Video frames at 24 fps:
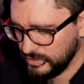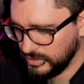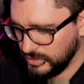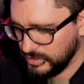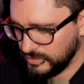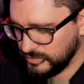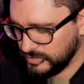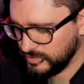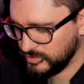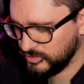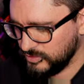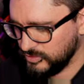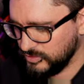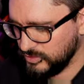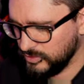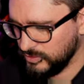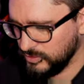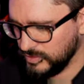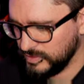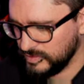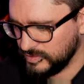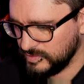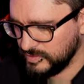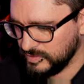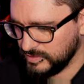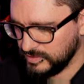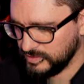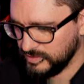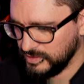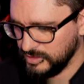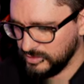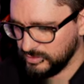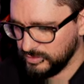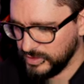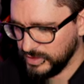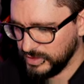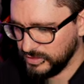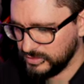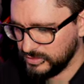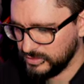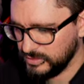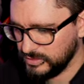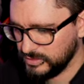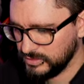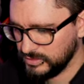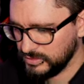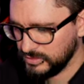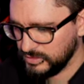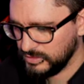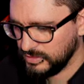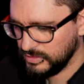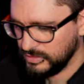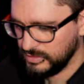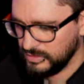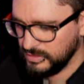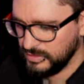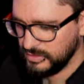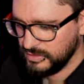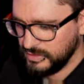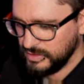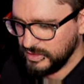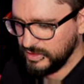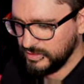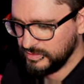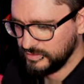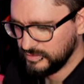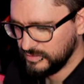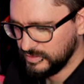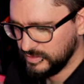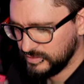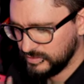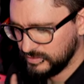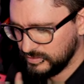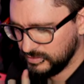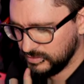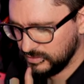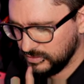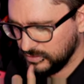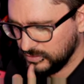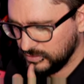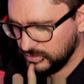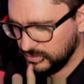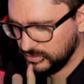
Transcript: uh, let's do sixteen bit as this.